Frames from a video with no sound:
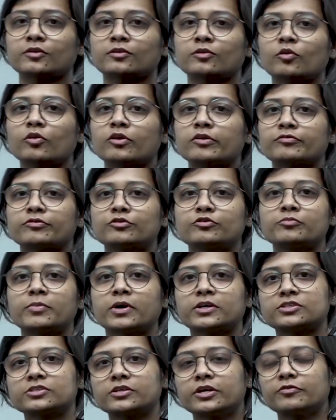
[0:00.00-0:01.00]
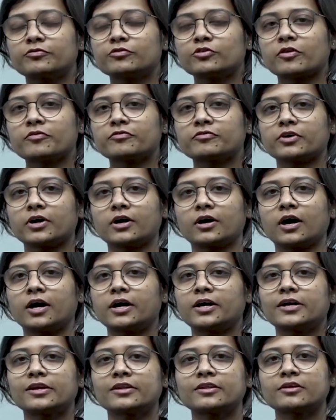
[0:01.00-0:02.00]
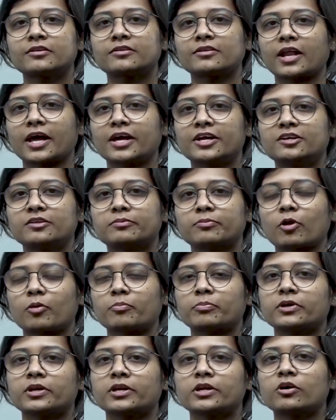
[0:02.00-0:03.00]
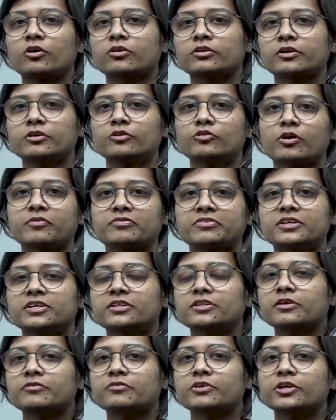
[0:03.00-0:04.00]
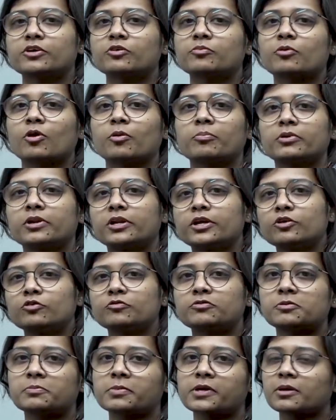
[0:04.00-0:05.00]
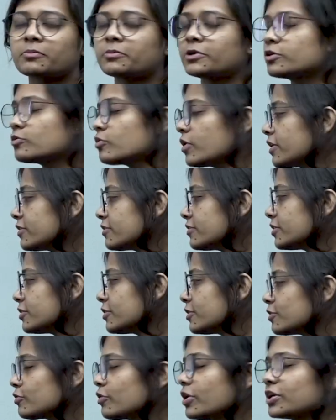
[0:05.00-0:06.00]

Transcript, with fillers: So if you must, if you have heard the slides properly or you have seen the video properly, you will be able to answer this